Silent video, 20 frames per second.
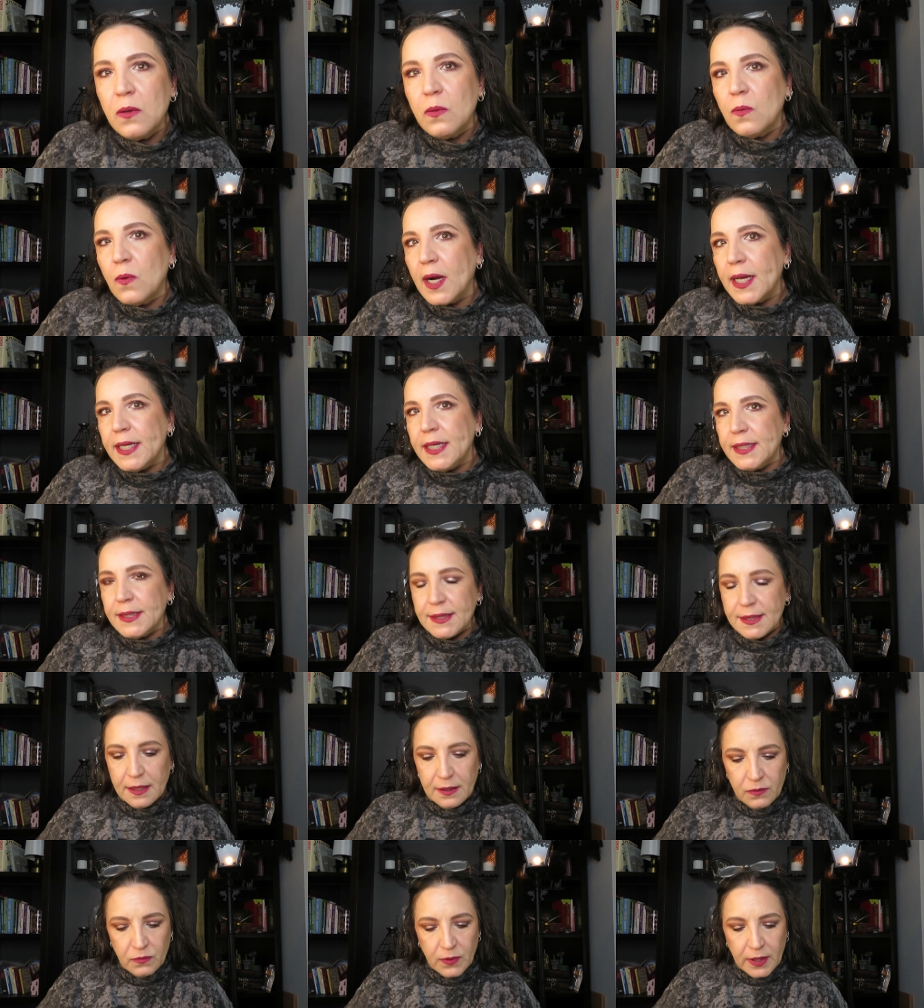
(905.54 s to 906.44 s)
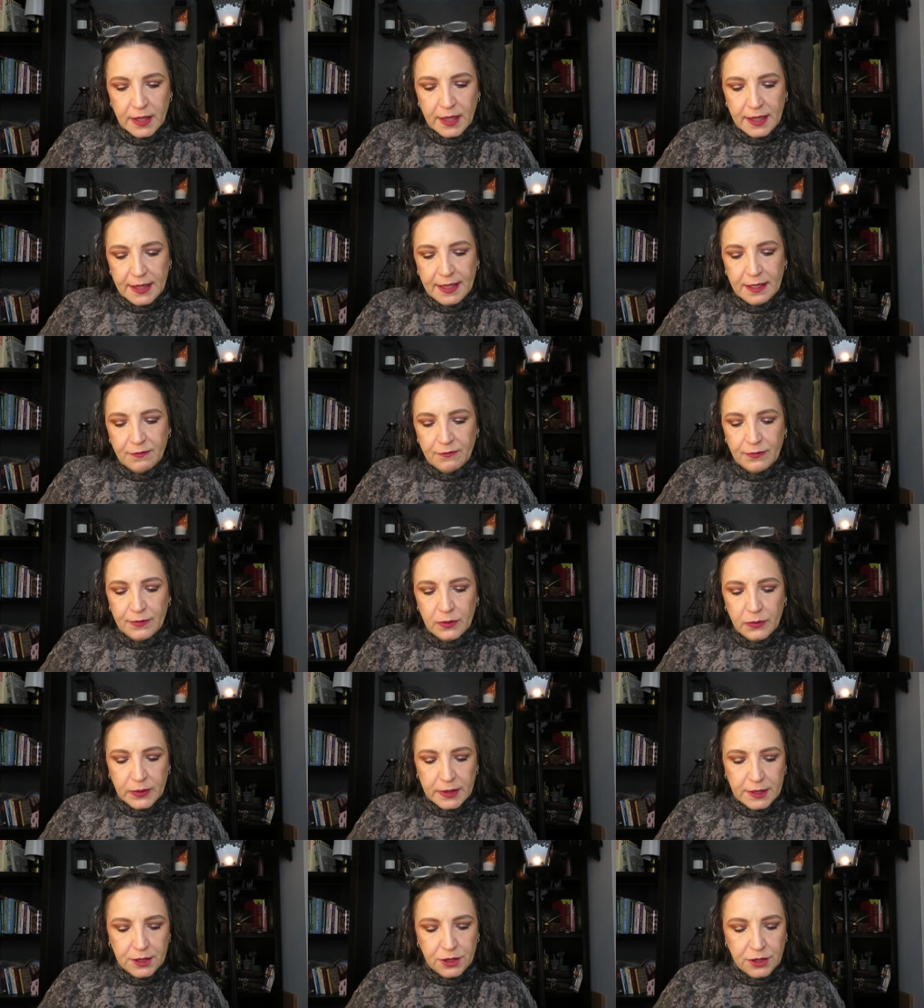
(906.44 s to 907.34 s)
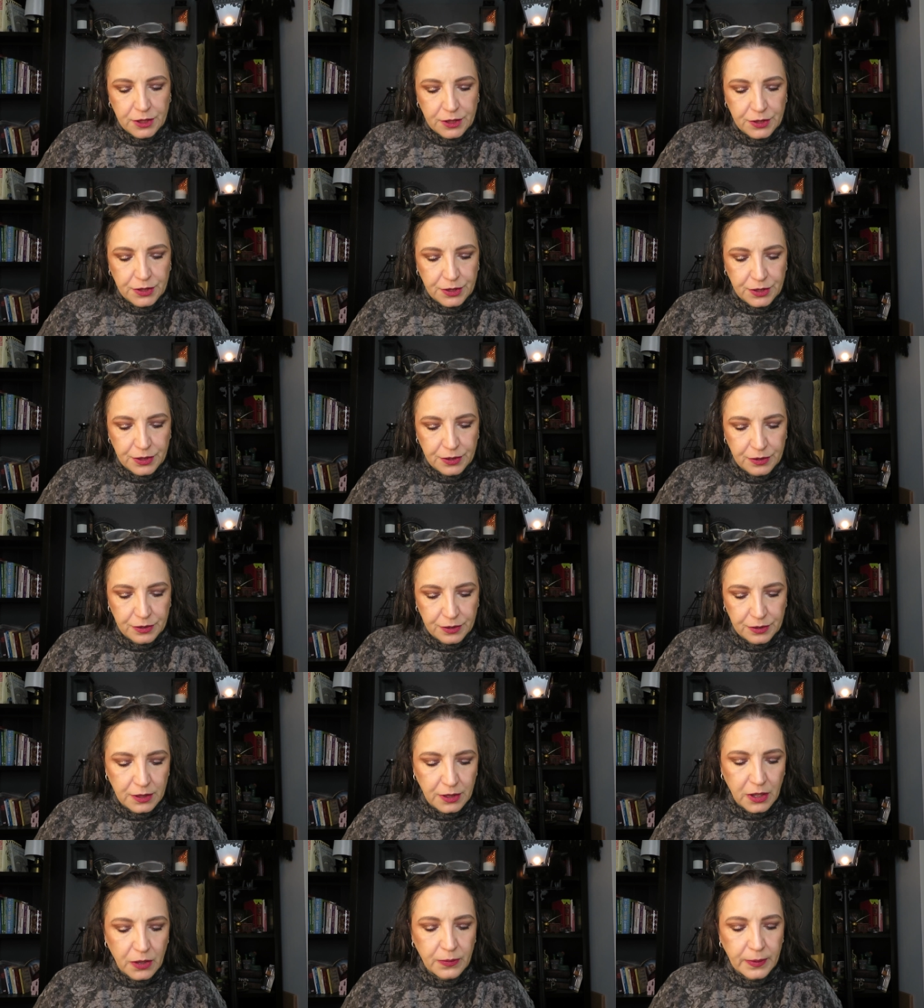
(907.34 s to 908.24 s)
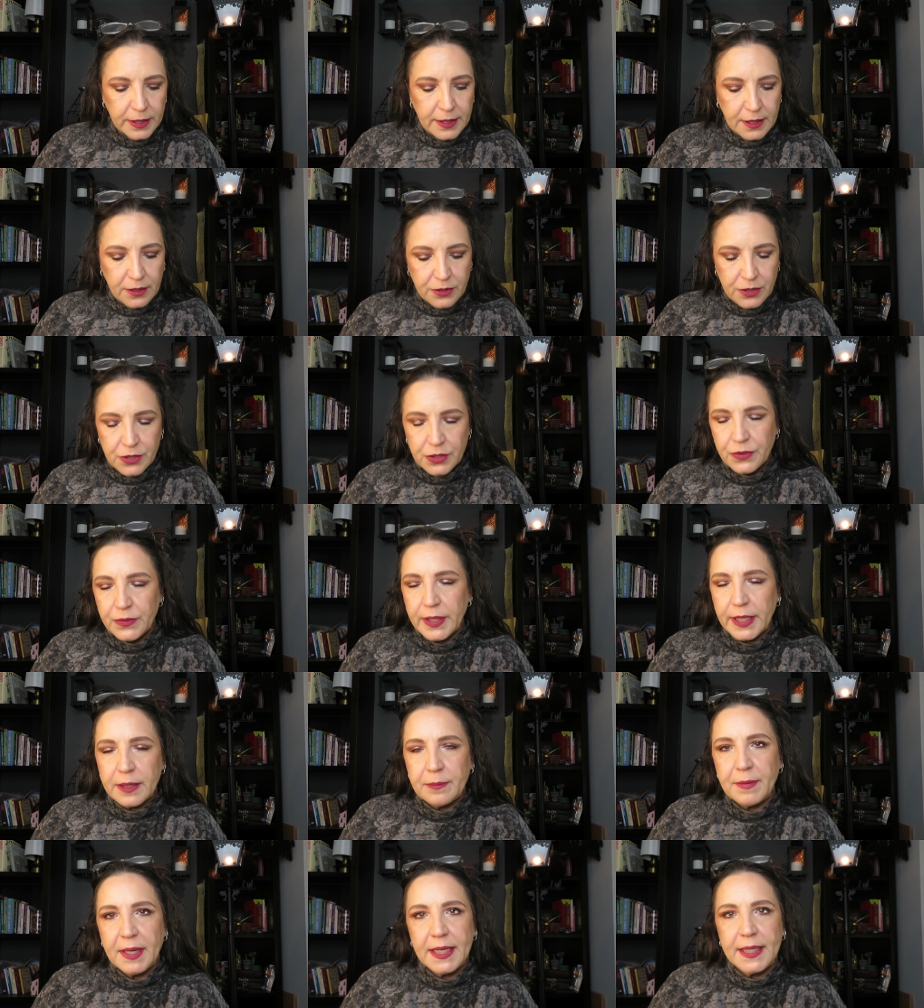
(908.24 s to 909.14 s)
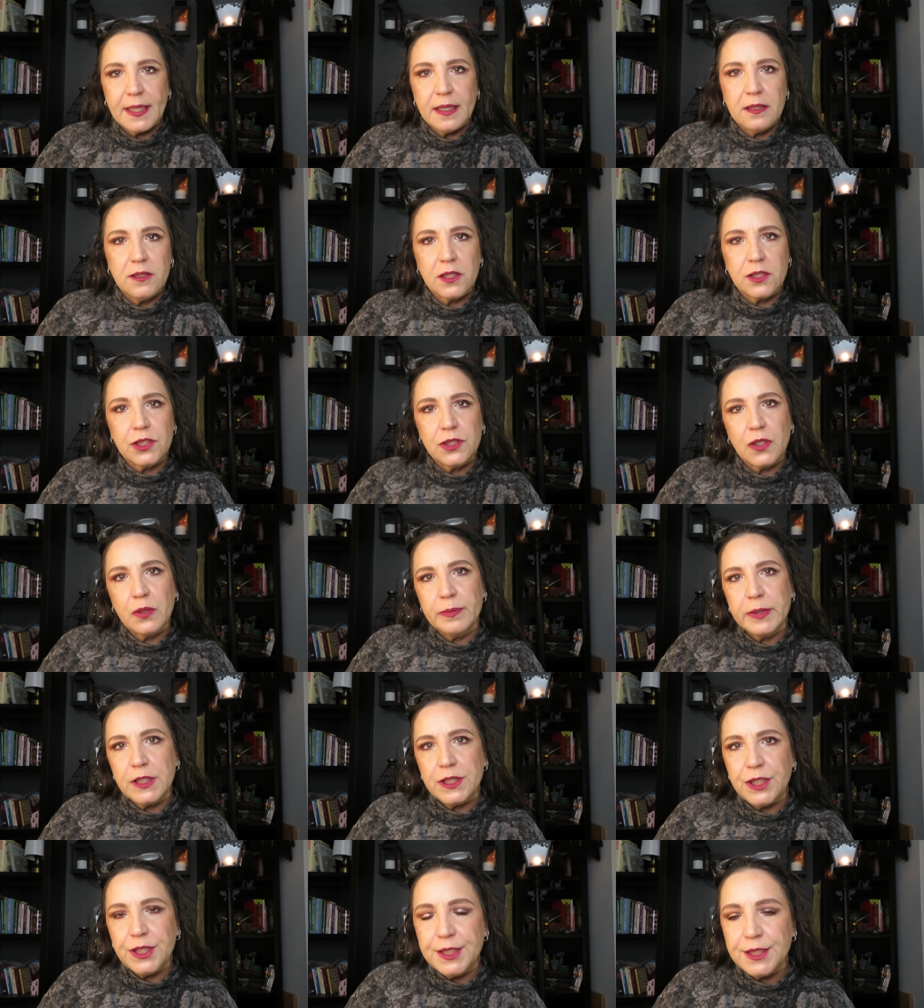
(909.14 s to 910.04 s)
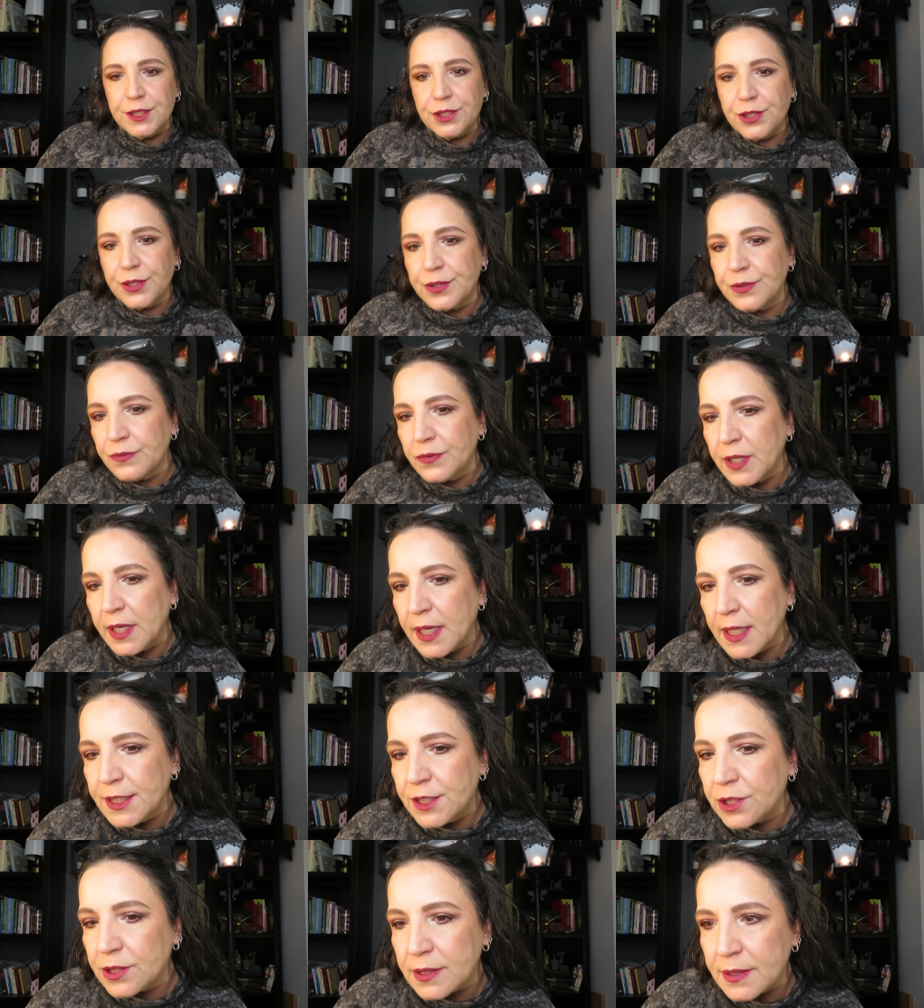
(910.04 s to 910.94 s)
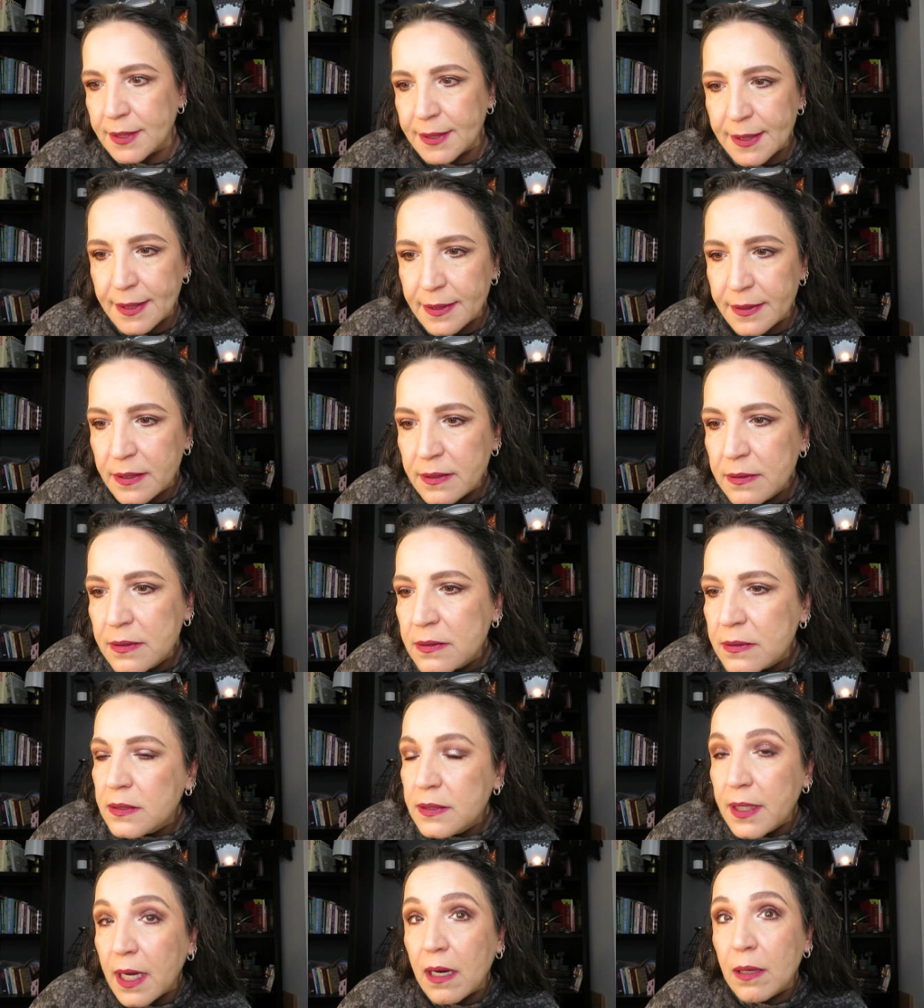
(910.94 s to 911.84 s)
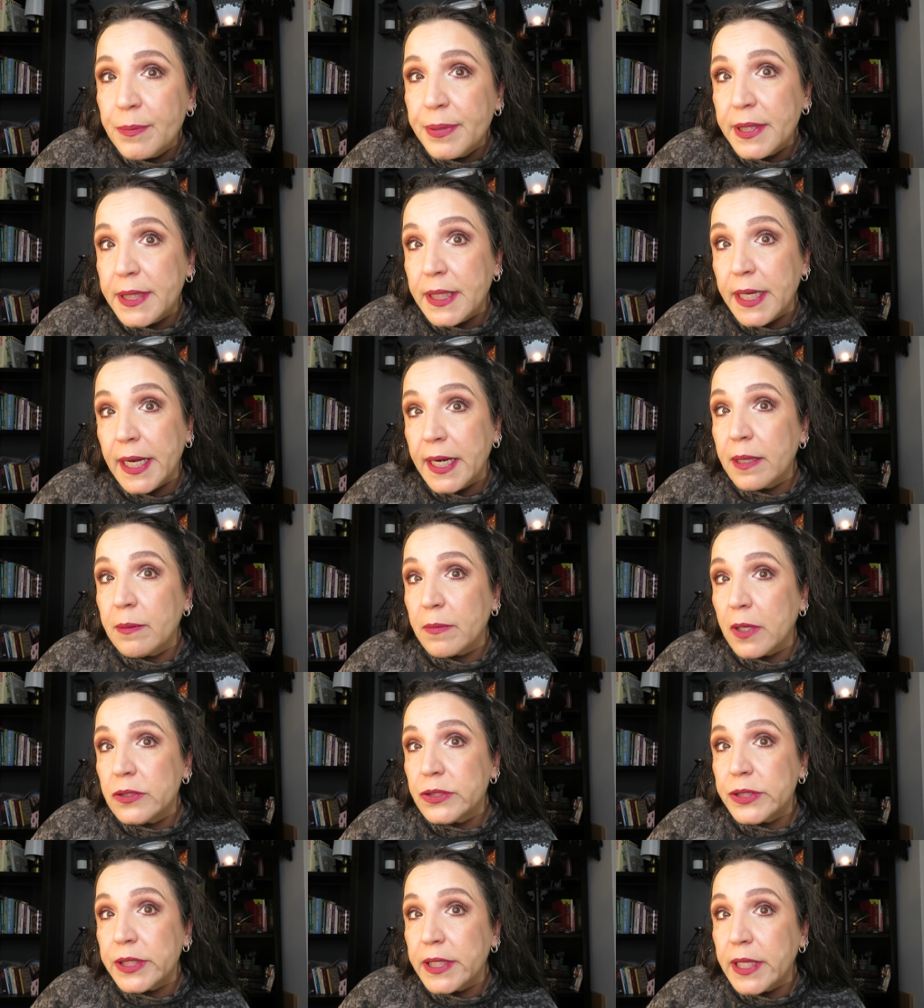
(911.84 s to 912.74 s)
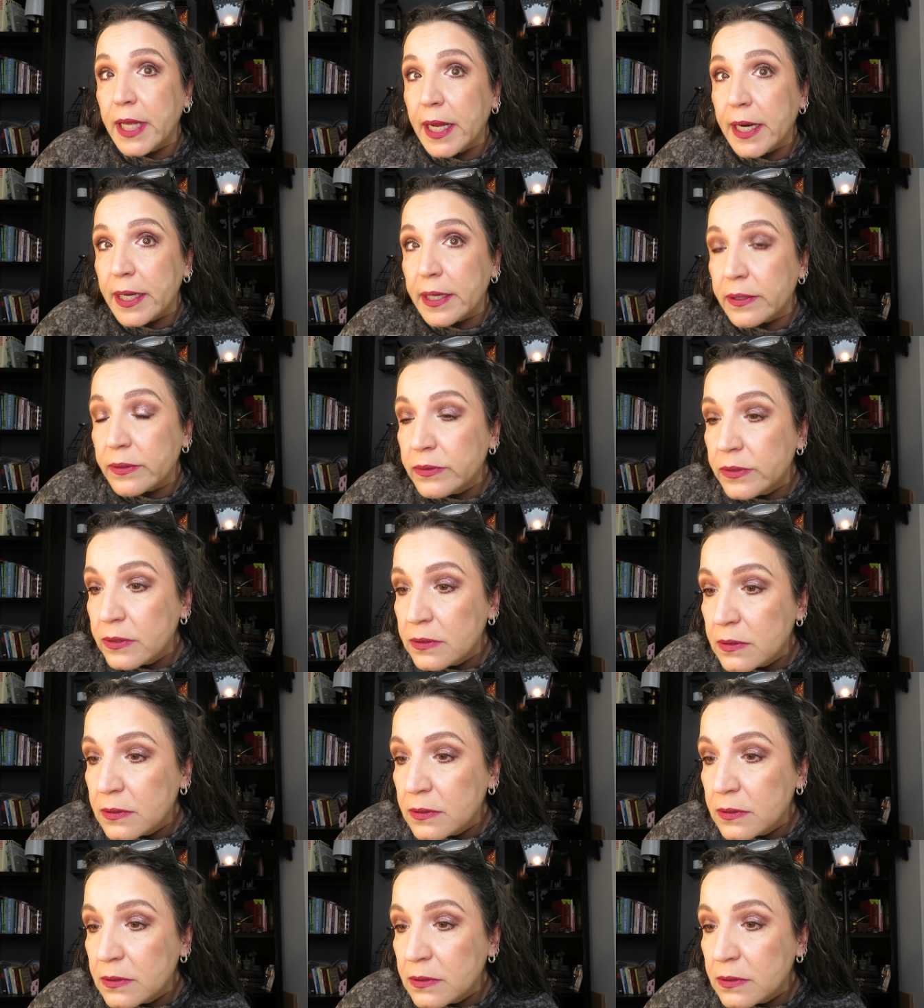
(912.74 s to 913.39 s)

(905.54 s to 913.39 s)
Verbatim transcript: Why is it when influencers who know what they're doing make it look so much easier than what I just did? Yeah, I'll be cutting most of that out.